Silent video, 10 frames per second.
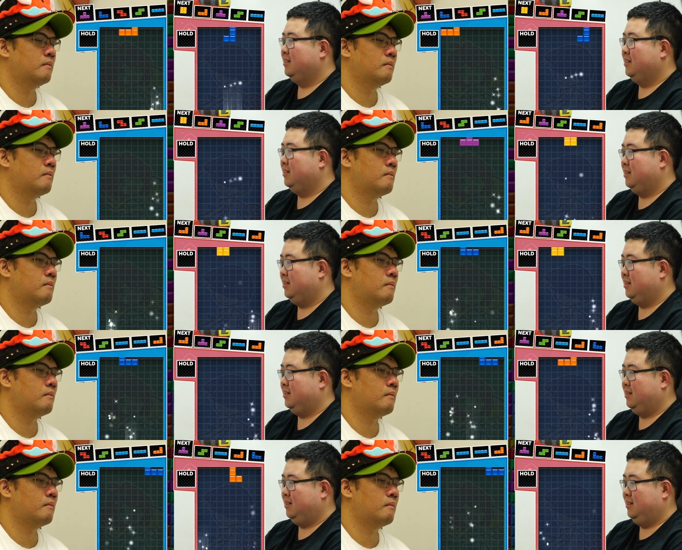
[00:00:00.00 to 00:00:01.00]

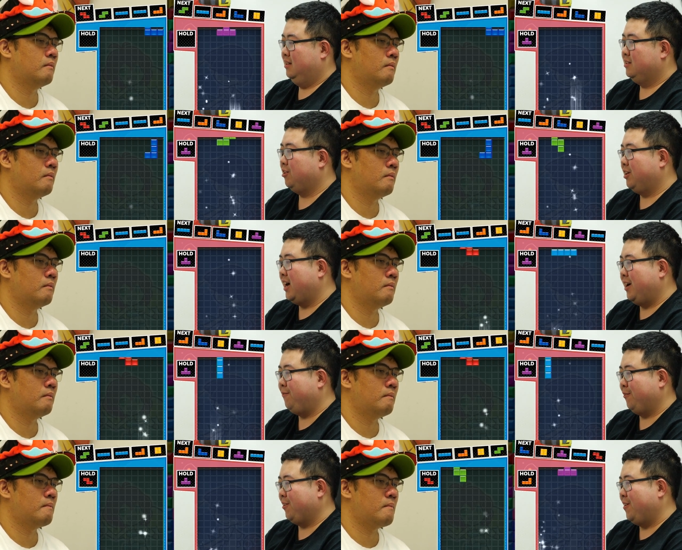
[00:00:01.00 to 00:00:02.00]

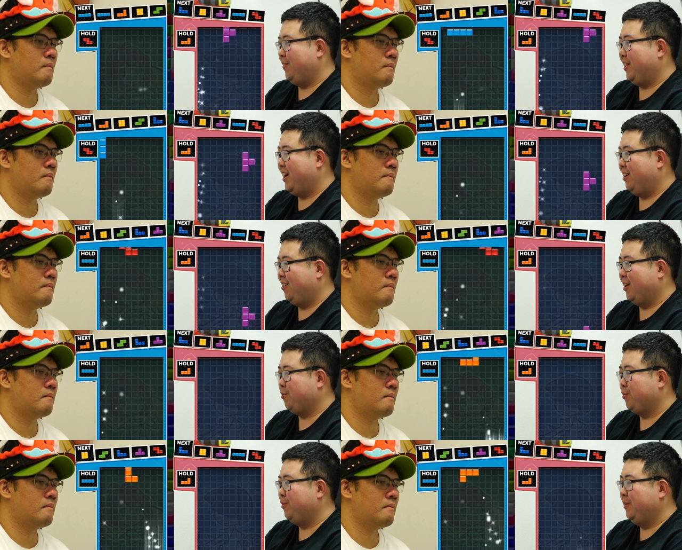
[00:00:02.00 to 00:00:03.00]

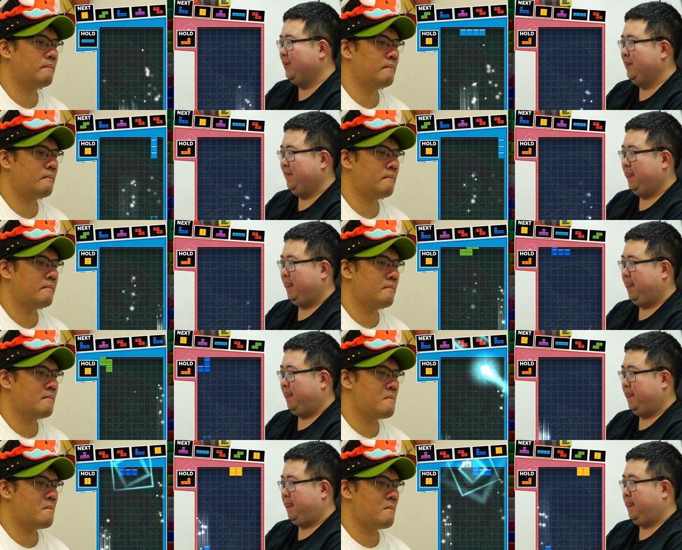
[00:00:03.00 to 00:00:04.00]

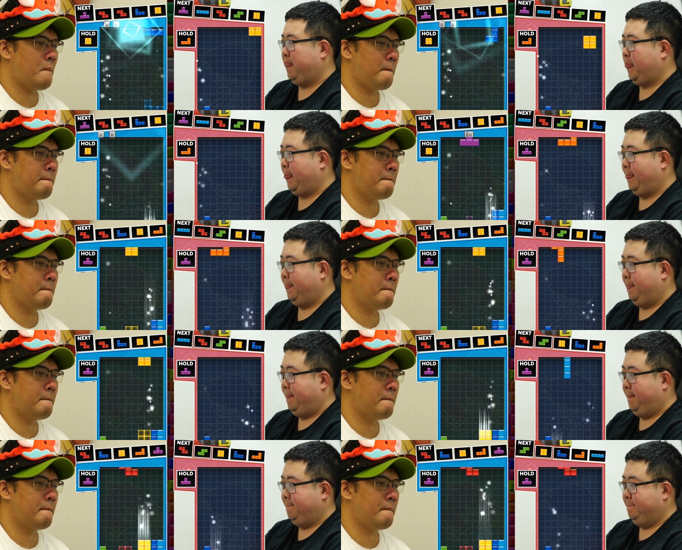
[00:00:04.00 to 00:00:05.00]

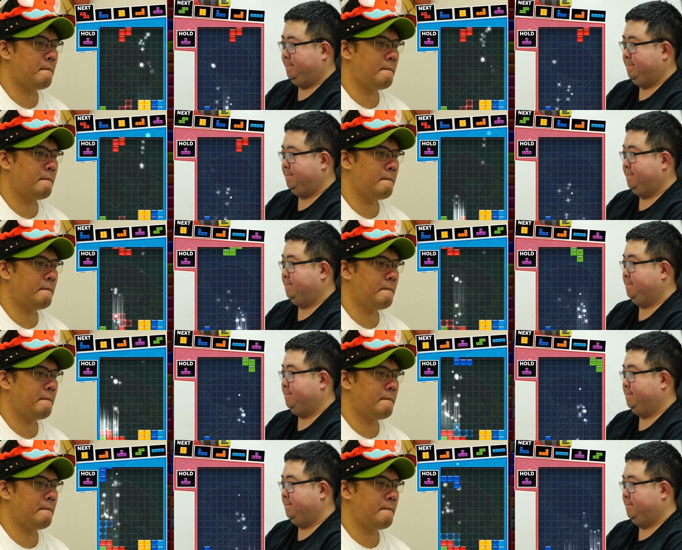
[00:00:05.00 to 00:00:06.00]

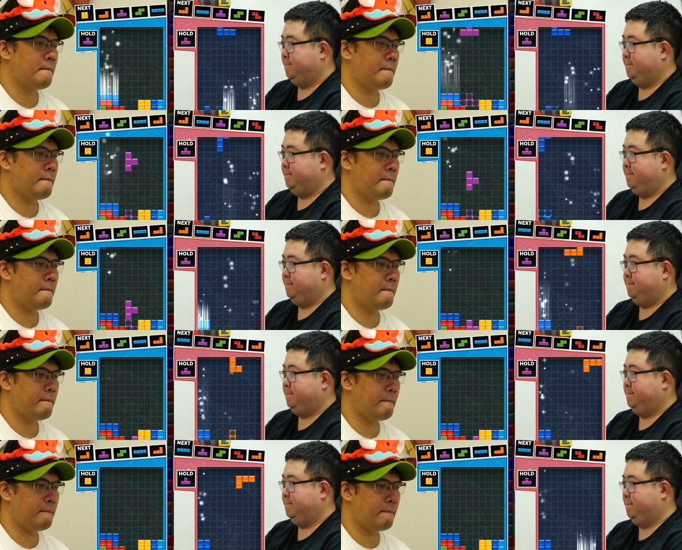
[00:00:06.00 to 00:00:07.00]

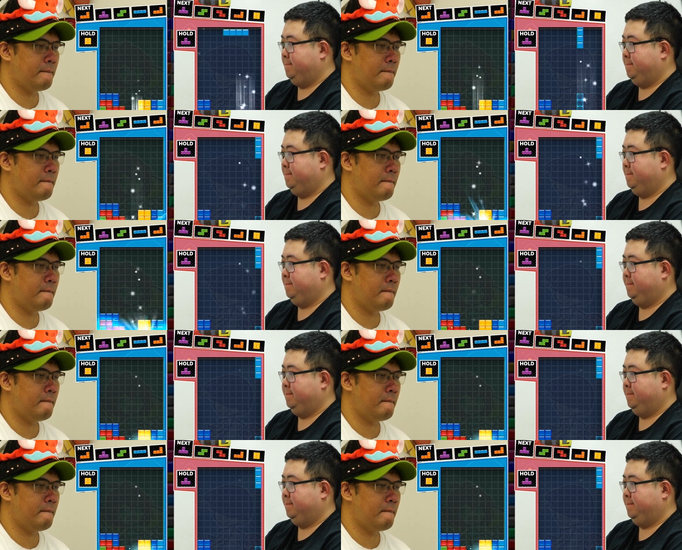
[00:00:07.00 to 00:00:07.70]
(silence)